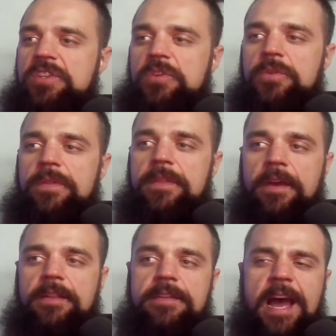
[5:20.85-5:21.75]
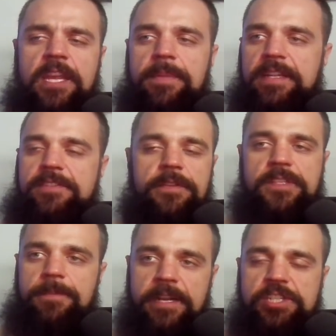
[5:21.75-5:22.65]
to the documents or the
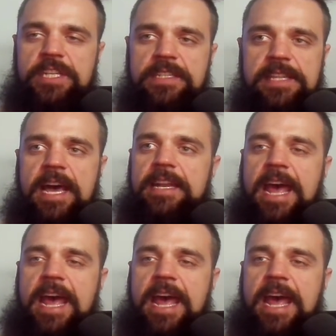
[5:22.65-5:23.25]
spreadsheets that